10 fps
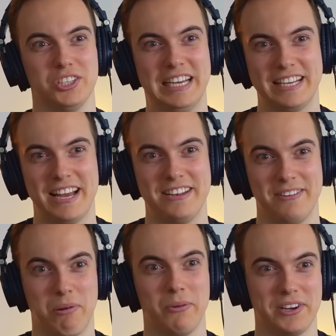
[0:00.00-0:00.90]
like that, you're
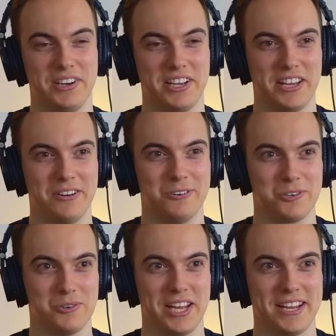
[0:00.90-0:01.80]
probably going to get an
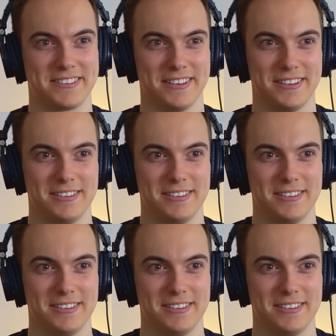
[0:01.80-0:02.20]
awkward answer.